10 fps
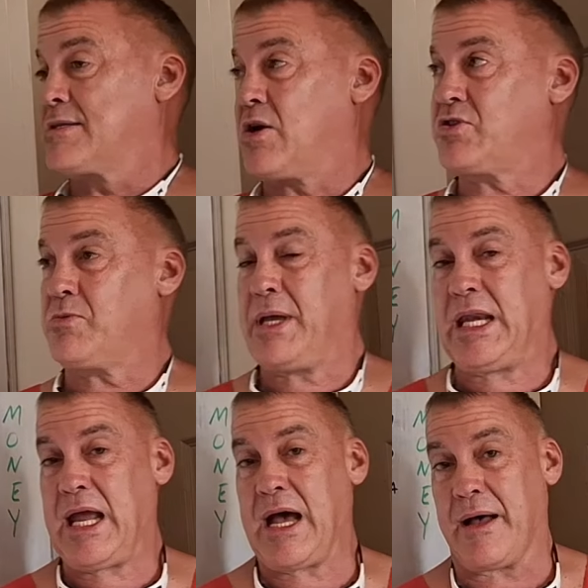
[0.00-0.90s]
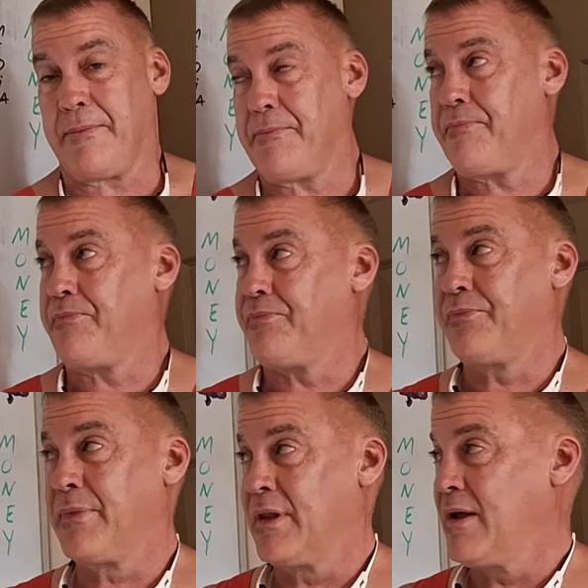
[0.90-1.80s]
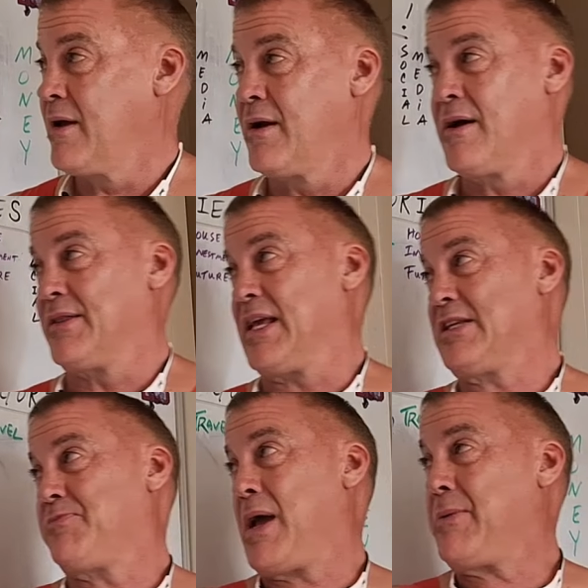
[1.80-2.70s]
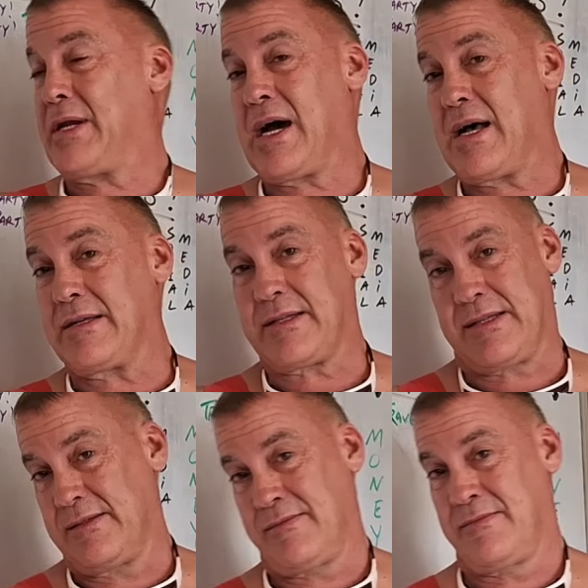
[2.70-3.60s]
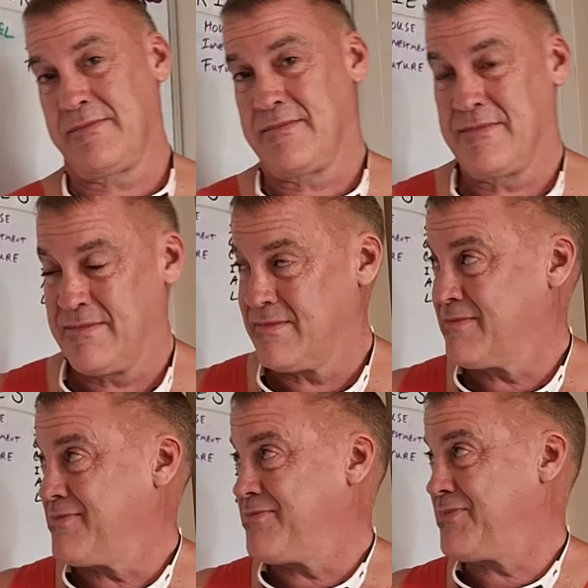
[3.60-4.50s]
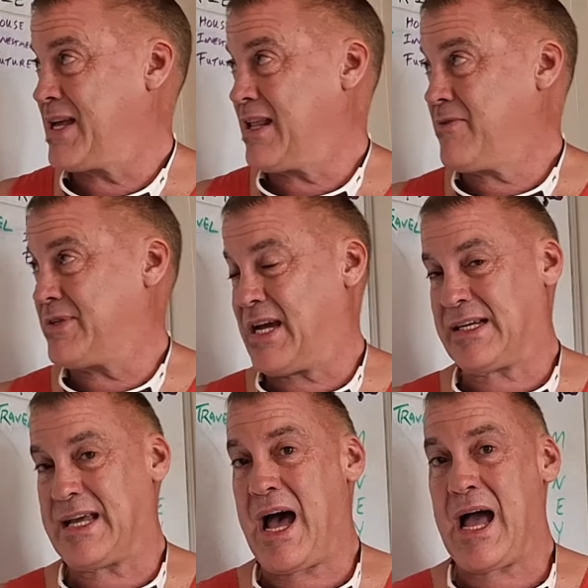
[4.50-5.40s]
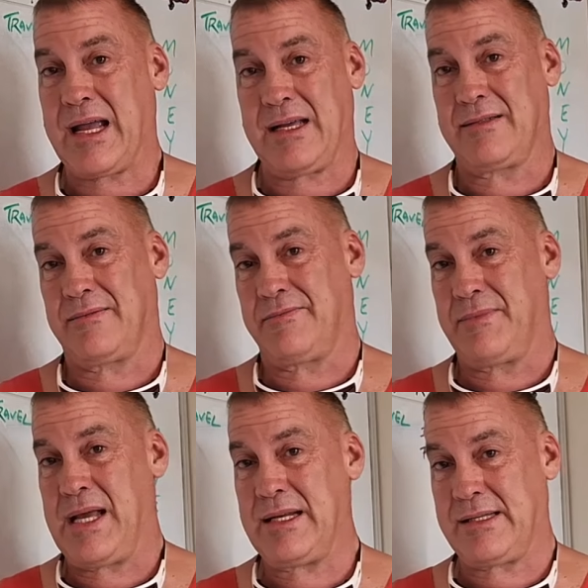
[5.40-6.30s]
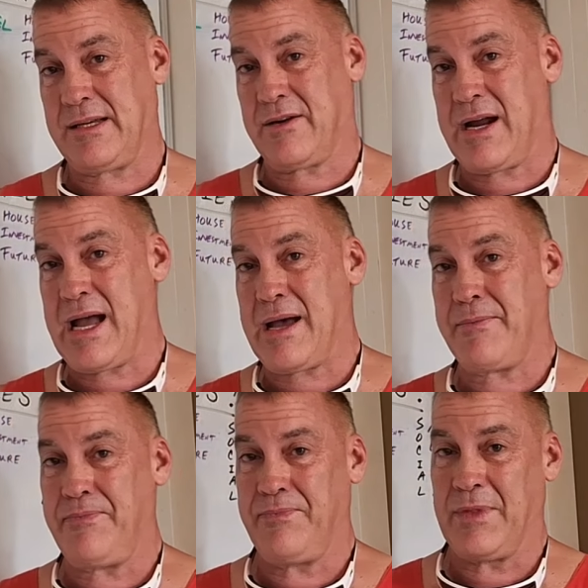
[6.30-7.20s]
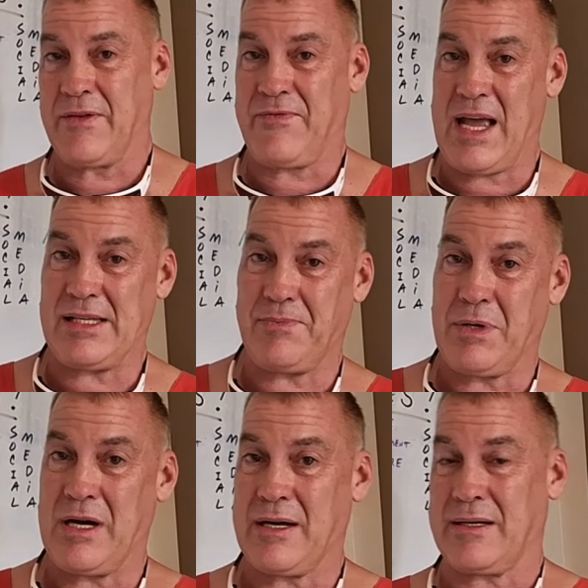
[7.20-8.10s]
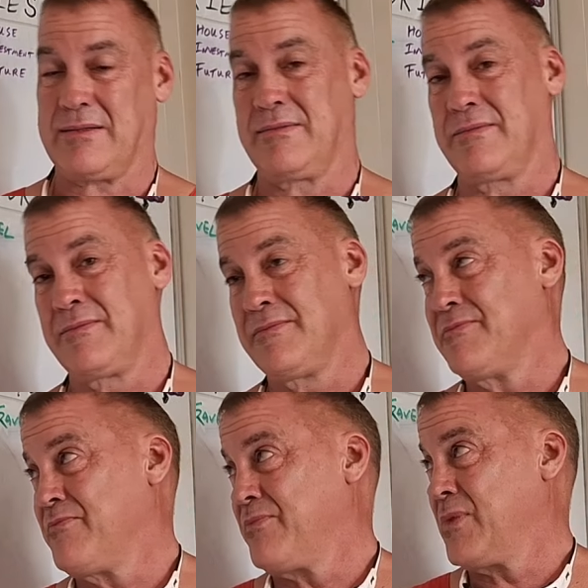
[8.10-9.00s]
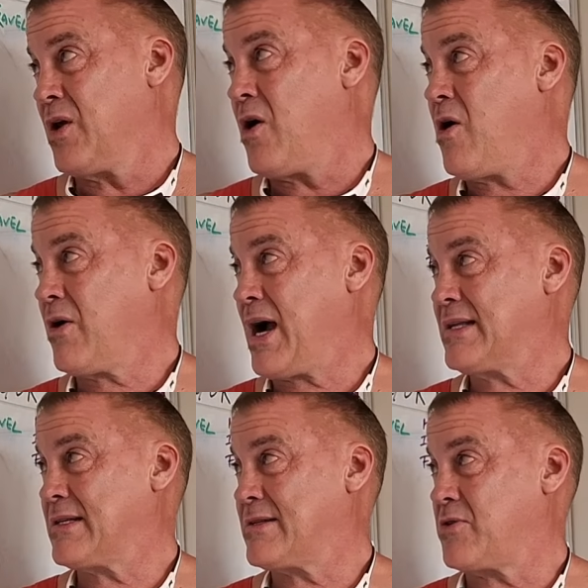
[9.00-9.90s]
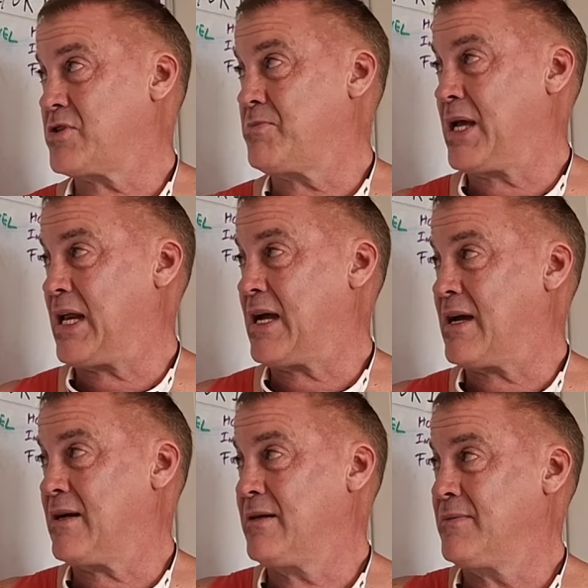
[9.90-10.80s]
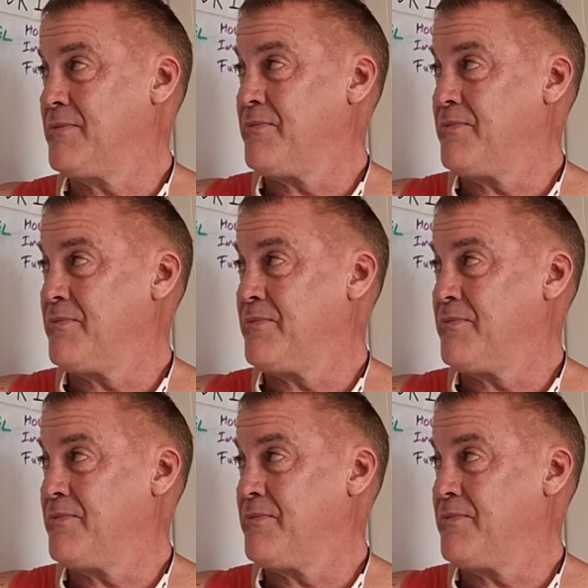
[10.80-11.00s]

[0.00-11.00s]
Social media. These baby dolls. They love TikTok, Instagram, Facebook. All kinds of social media.